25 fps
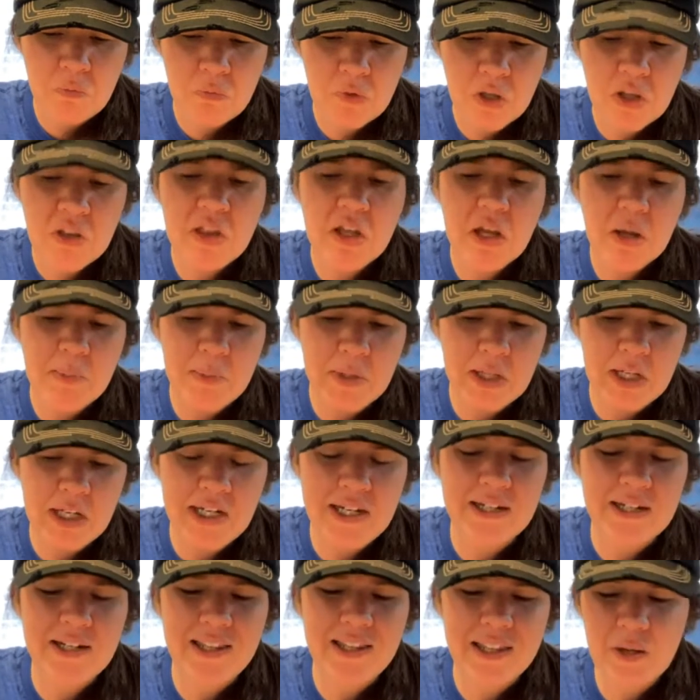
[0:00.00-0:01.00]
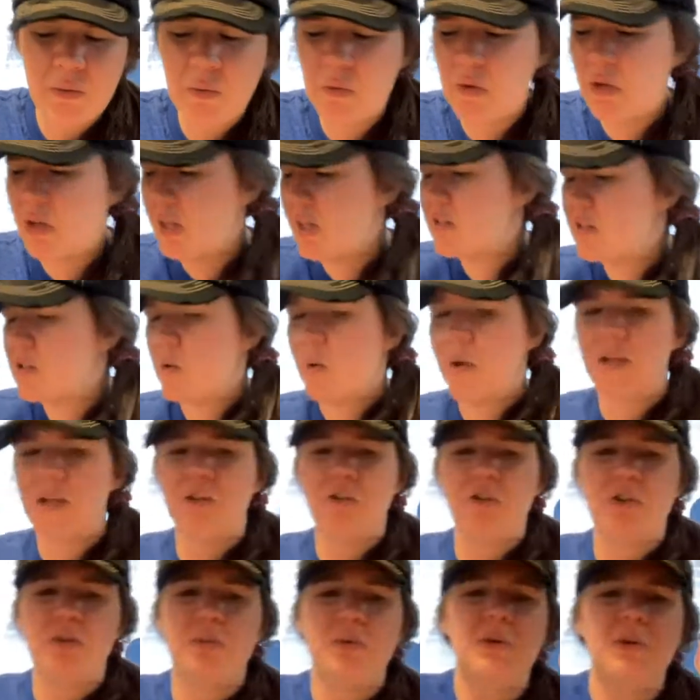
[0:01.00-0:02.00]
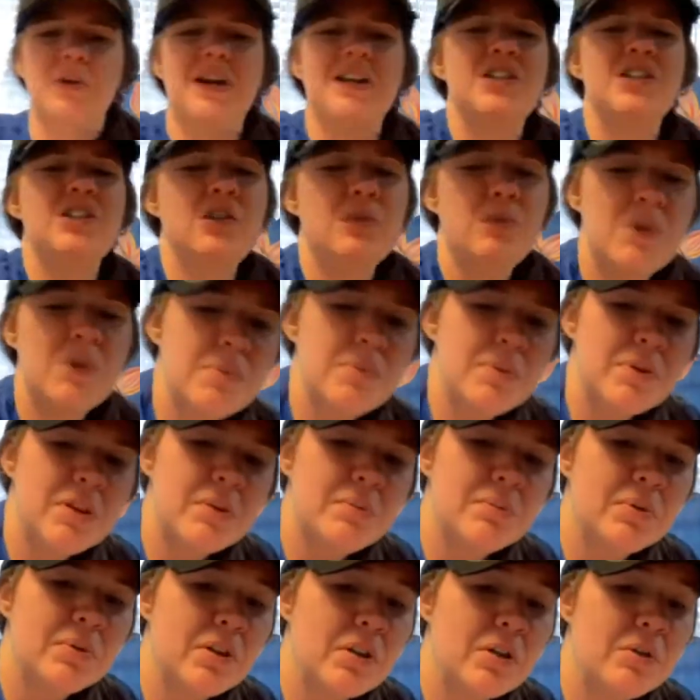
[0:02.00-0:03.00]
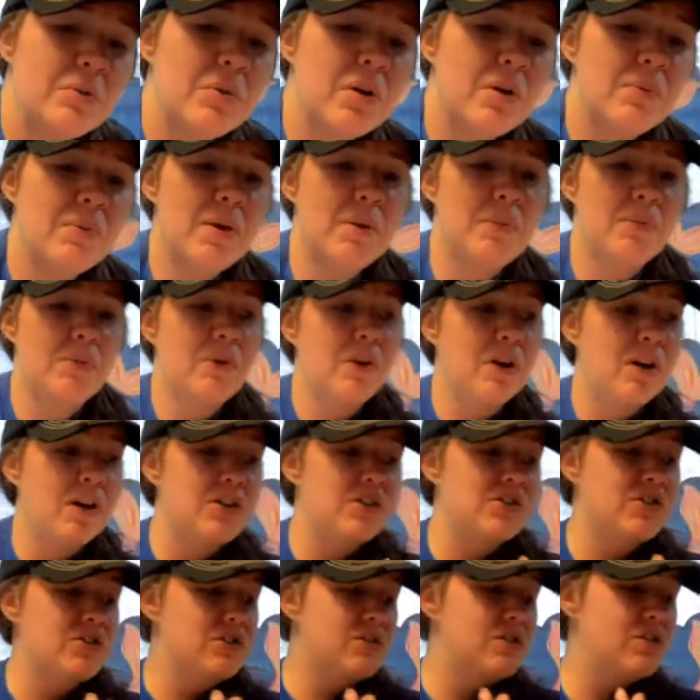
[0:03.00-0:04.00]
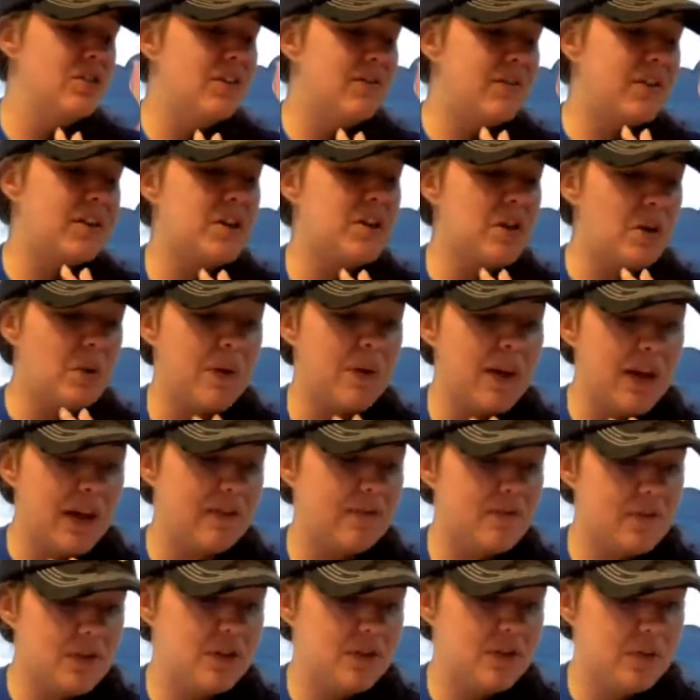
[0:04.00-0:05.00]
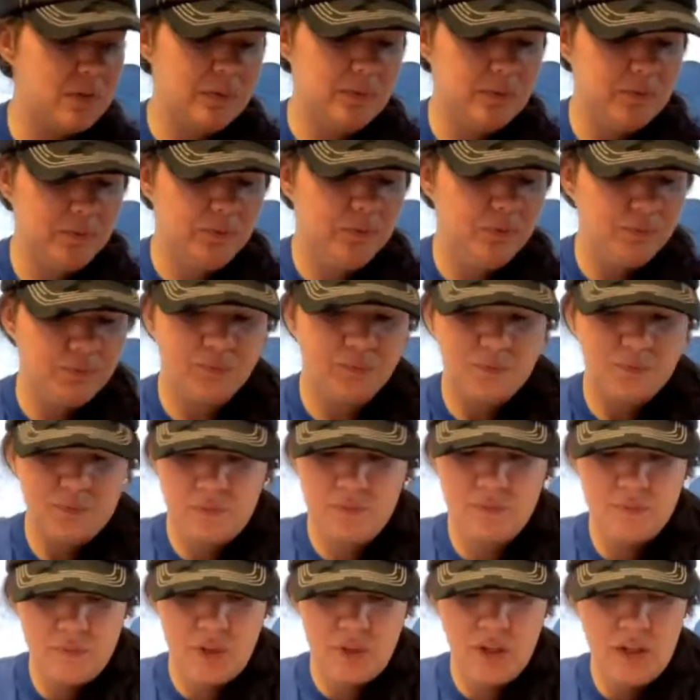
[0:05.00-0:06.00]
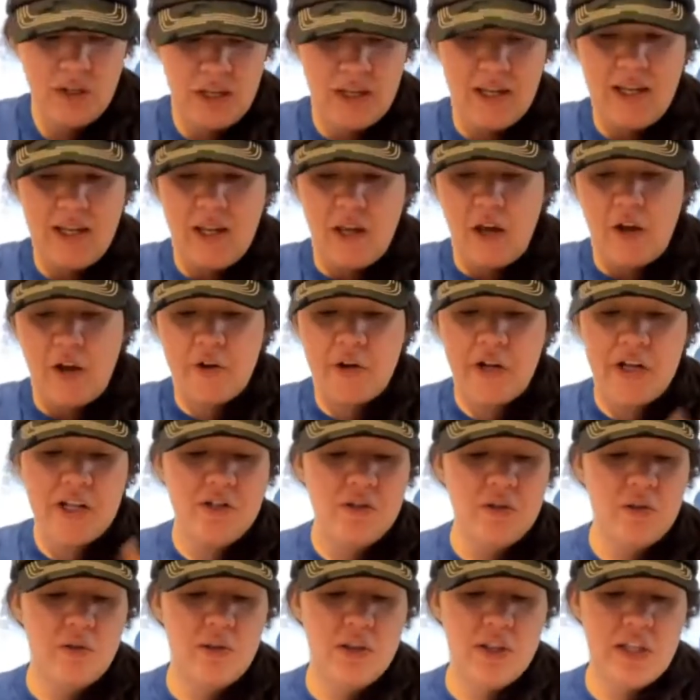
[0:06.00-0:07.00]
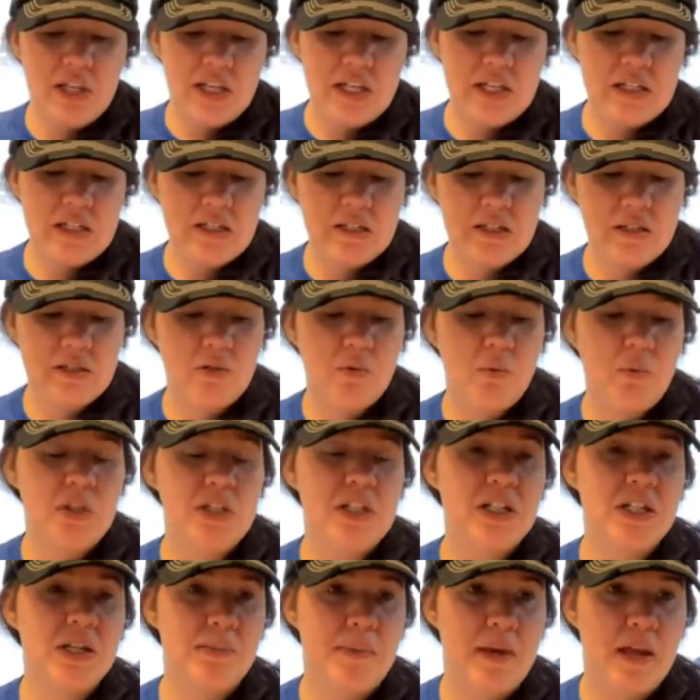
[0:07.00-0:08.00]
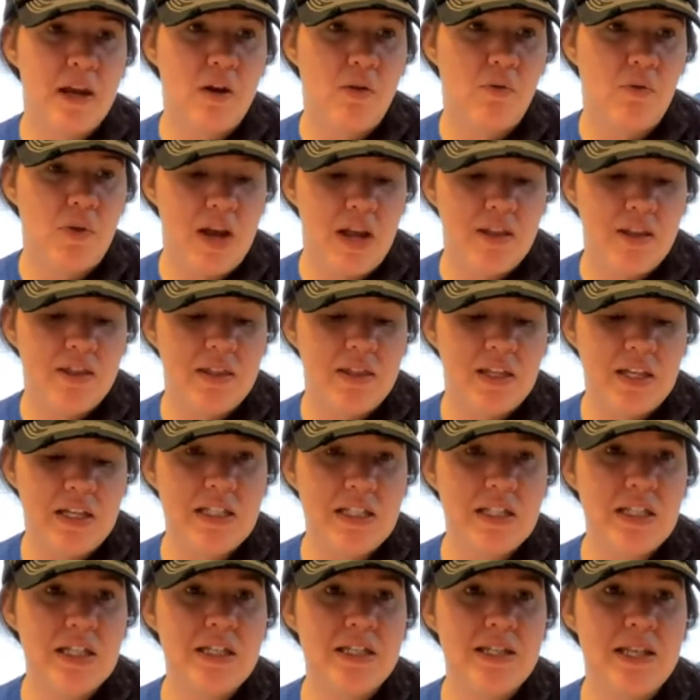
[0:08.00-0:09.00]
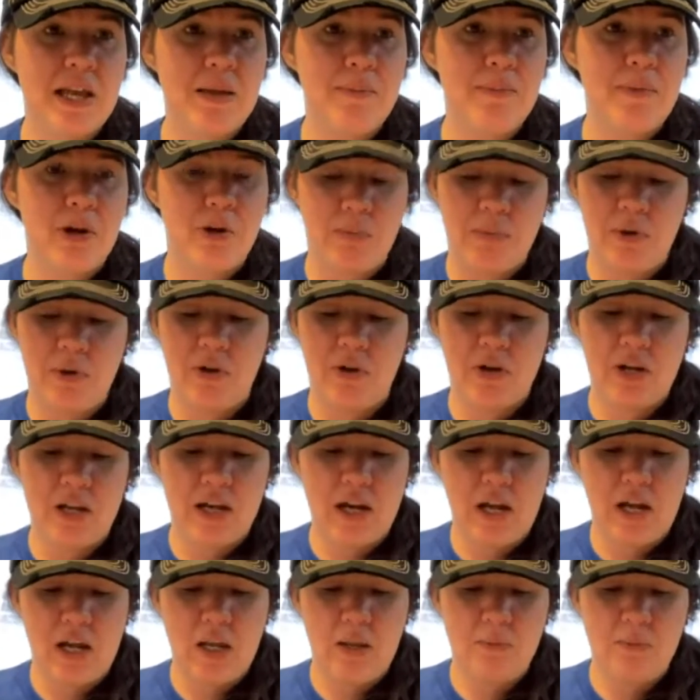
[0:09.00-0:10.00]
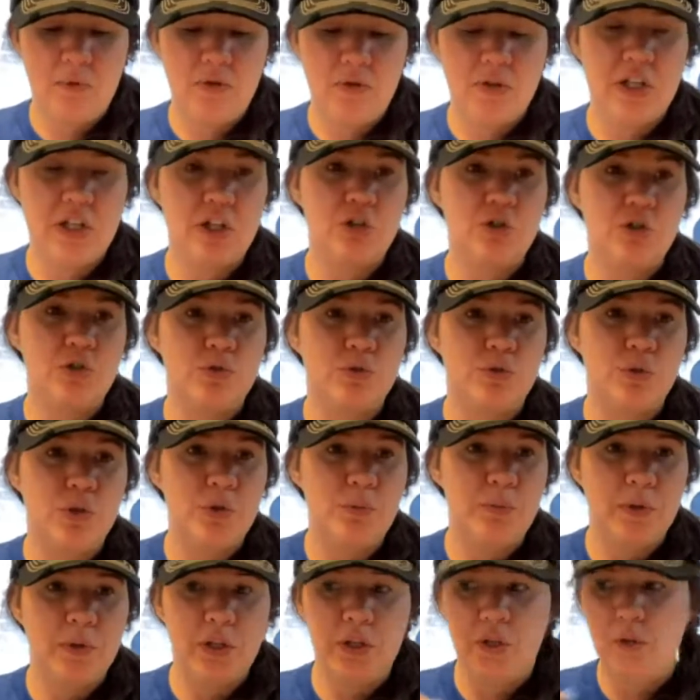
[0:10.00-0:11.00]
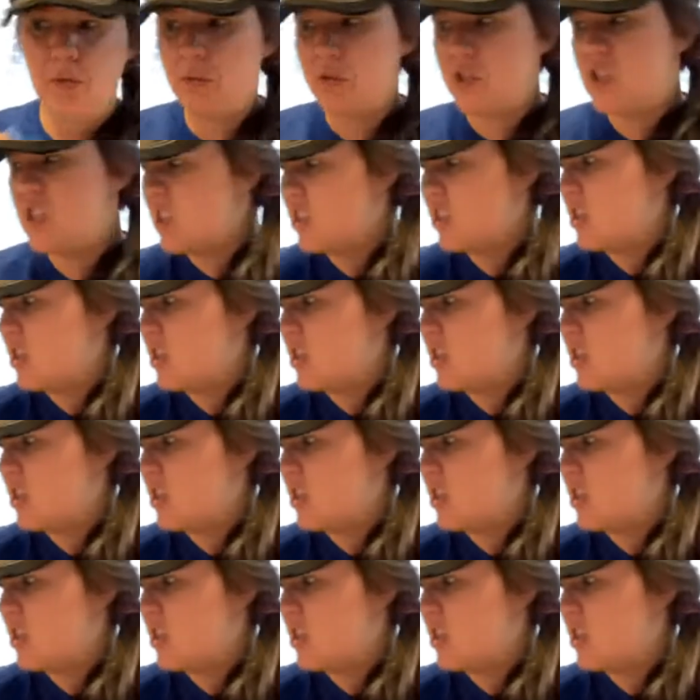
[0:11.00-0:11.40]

I think I'm lying. Let's go ahead and do the blue. I just don't want to put the blue on my brush. I don't have to. Okay, so this was tomato red. This is light buttermilk, and I am using True Blue, which is